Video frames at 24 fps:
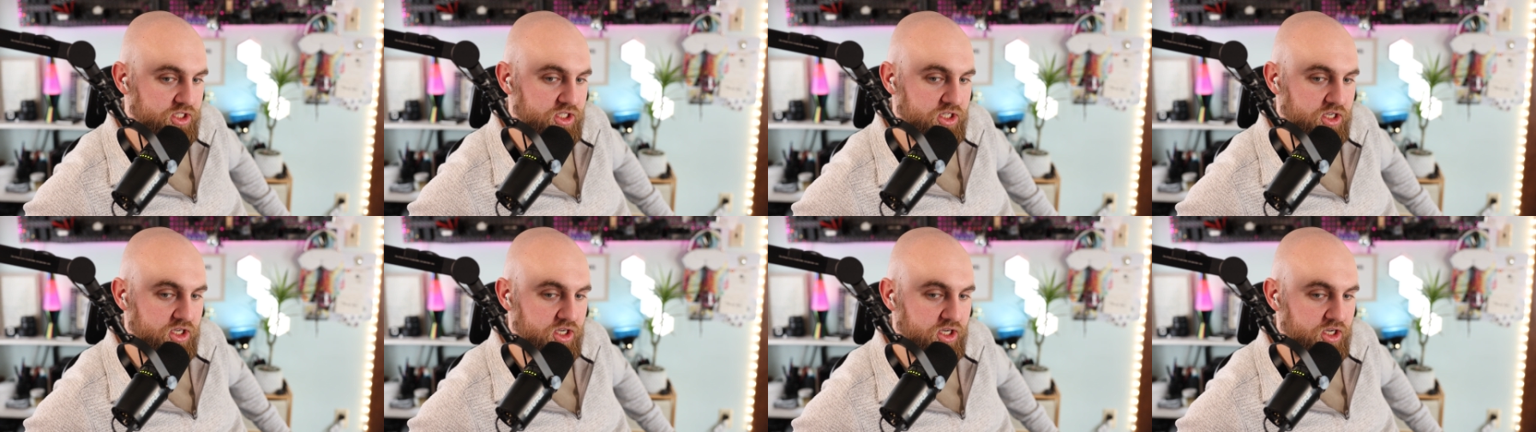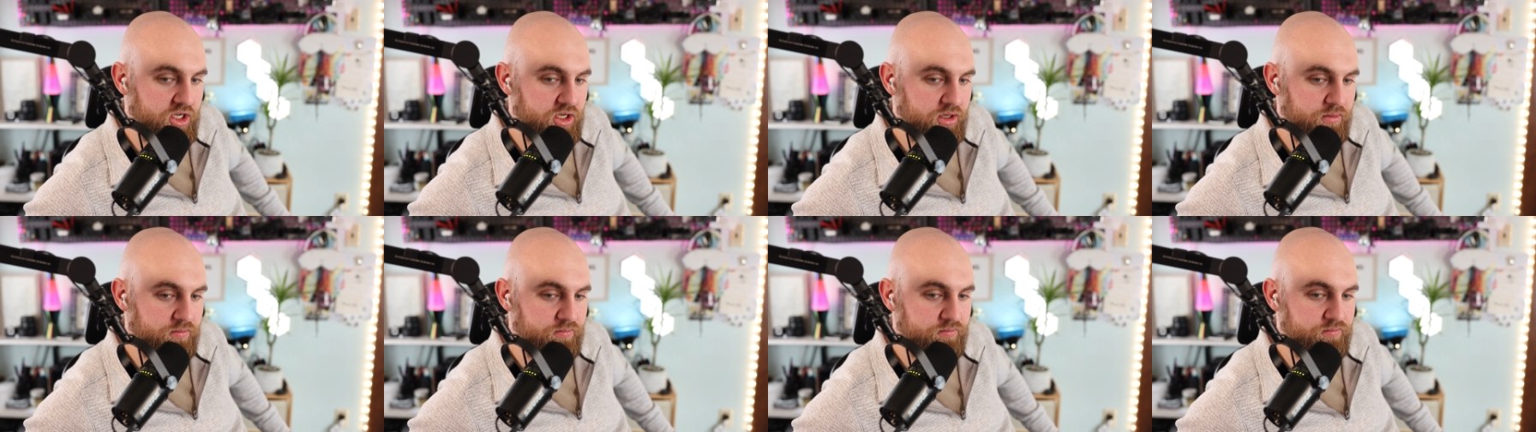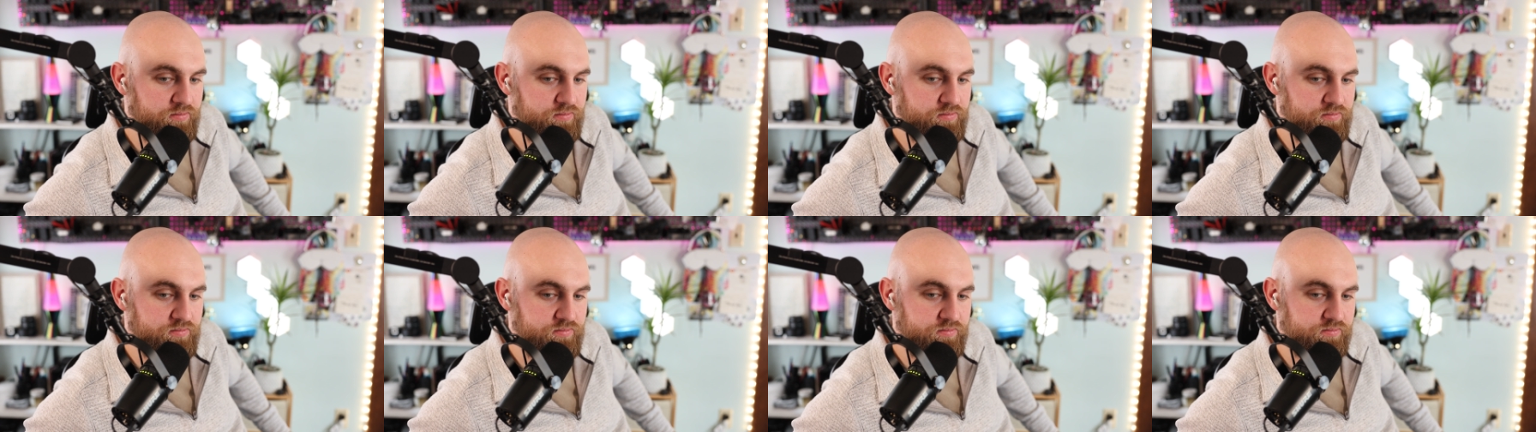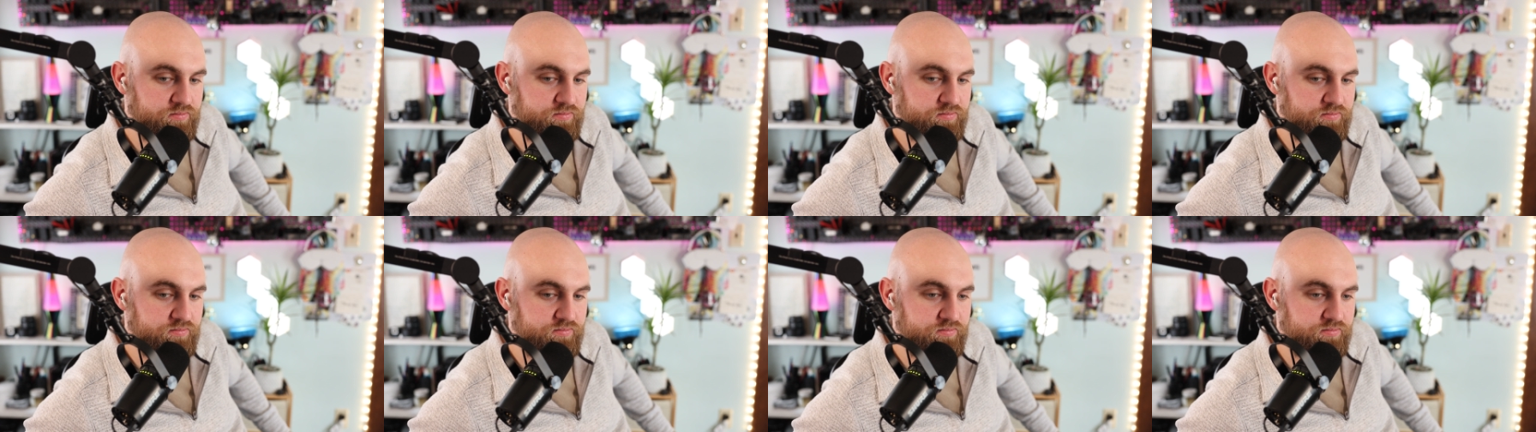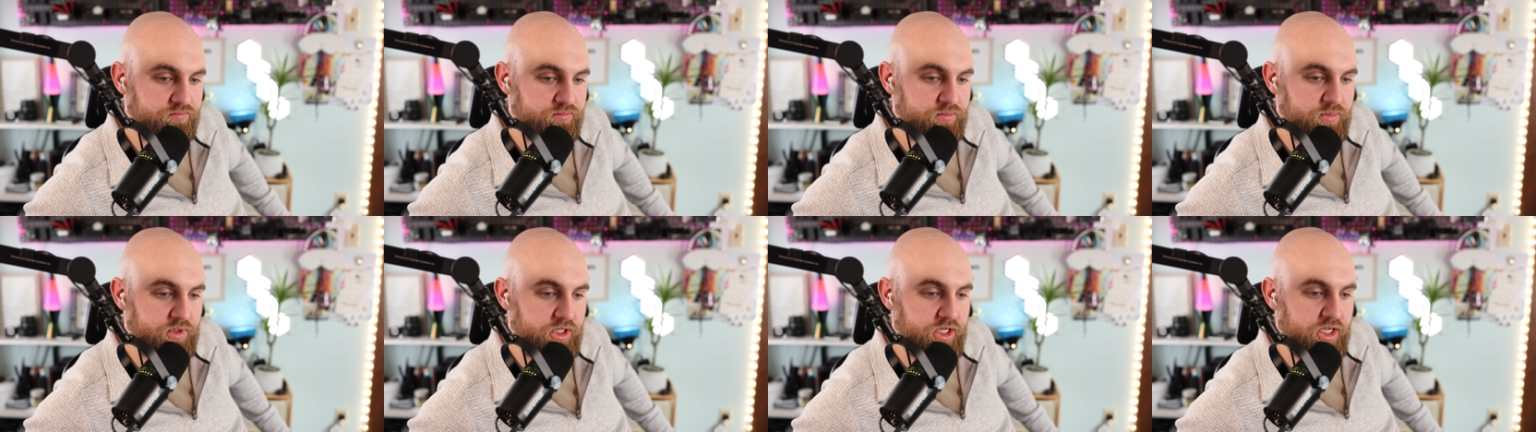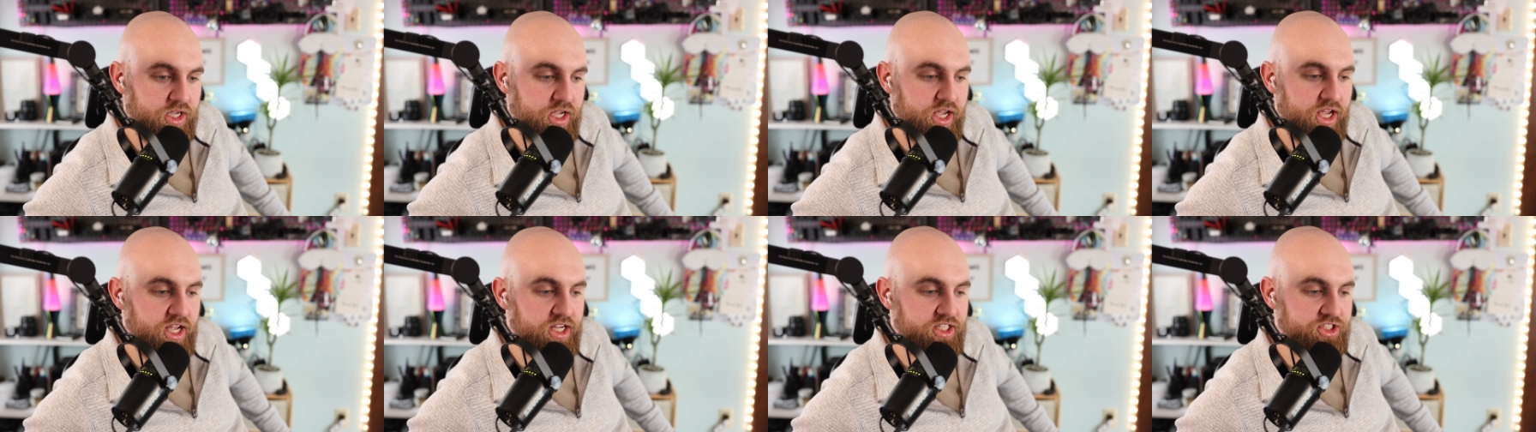Um,
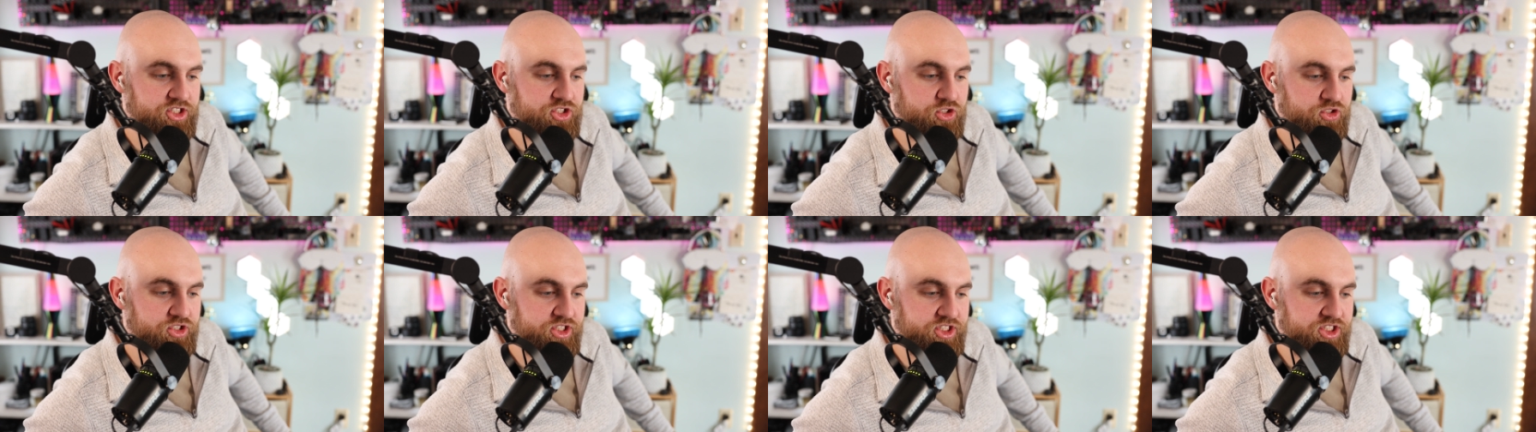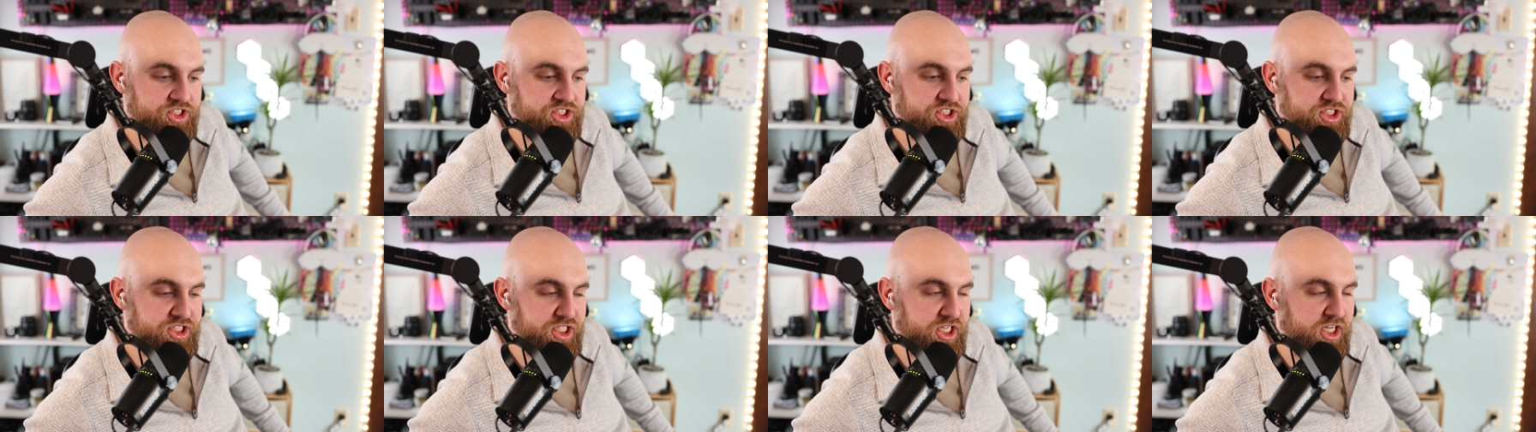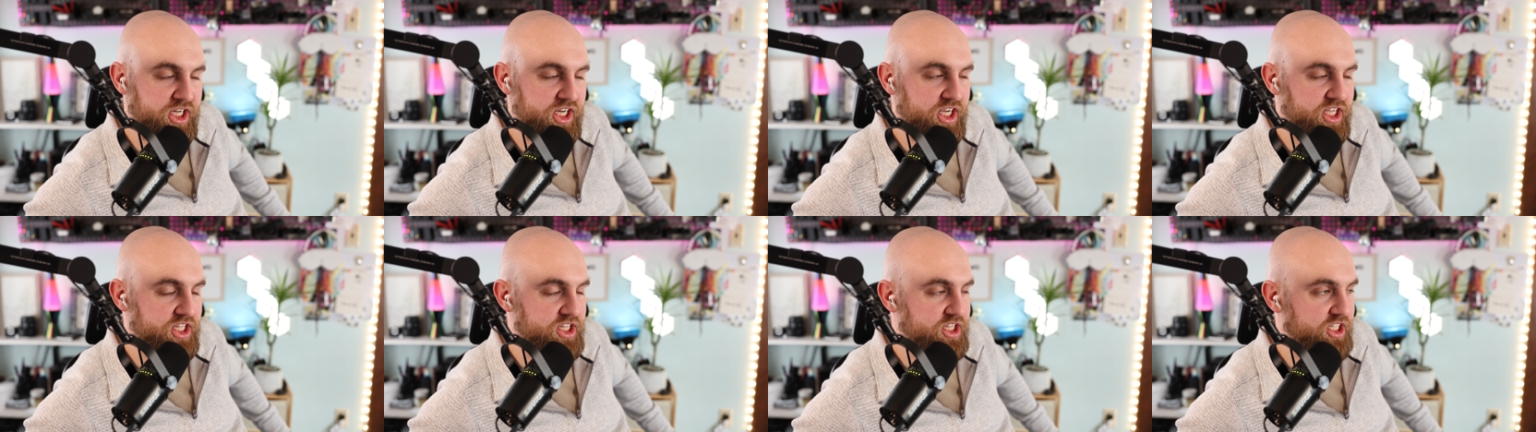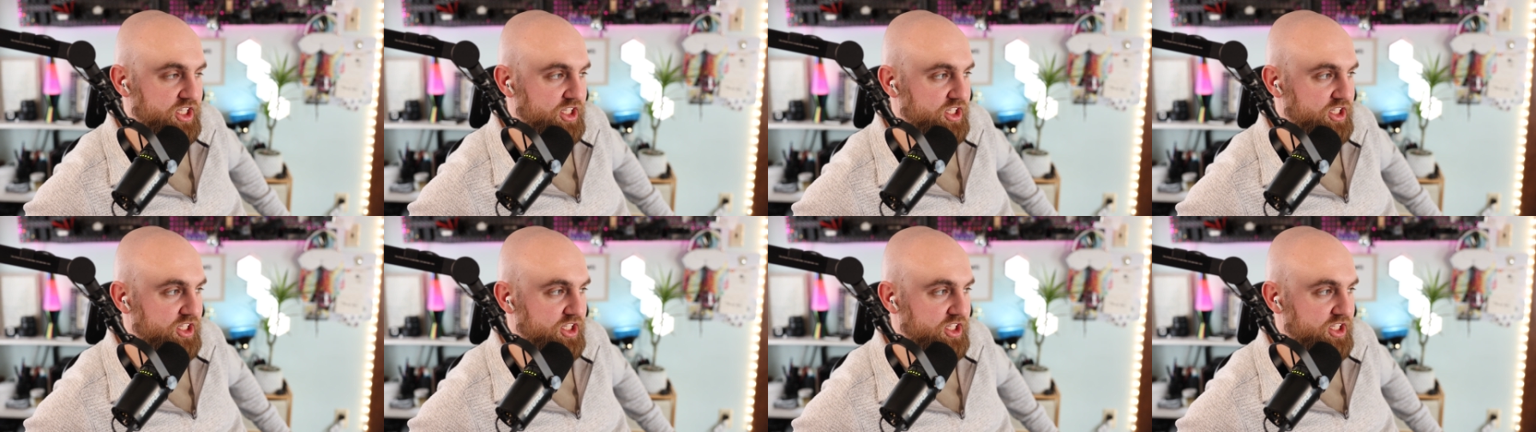and so just seeing, I think